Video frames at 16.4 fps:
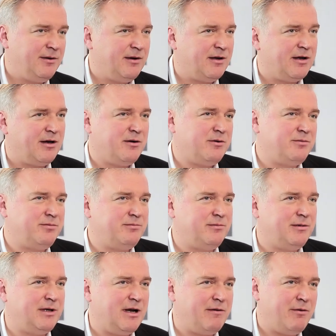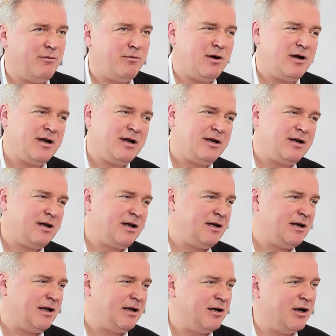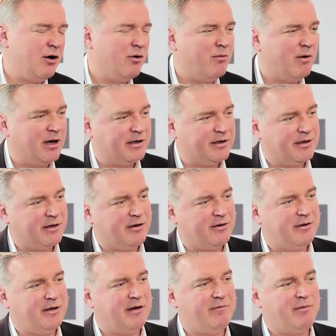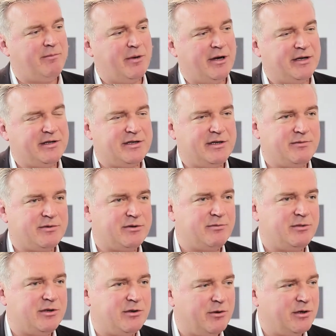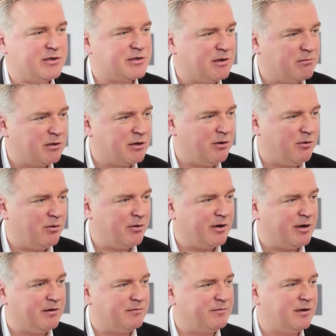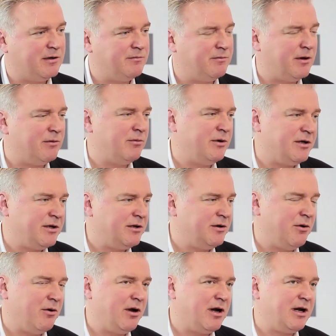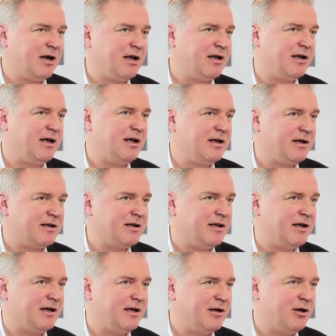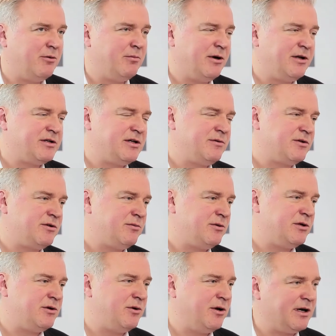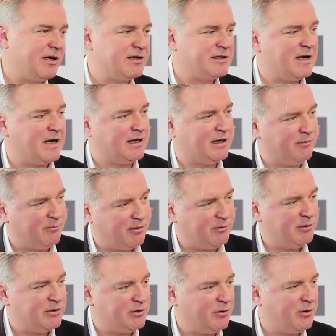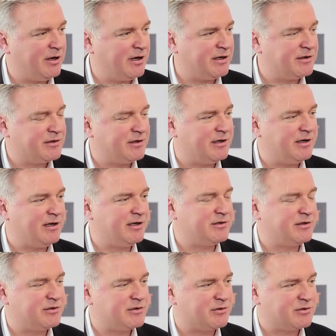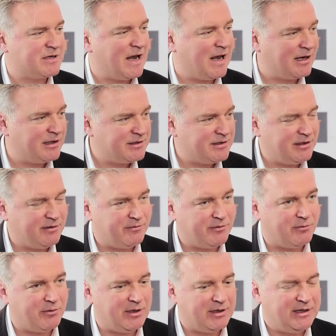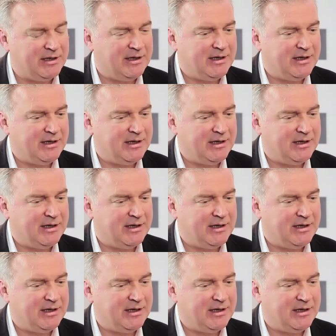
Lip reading: You know, everyone and no one. You know, everybody seems to be doing some corner of what we're doing, and nobody seems to be doing exactly what we're doing as a totality, if you will.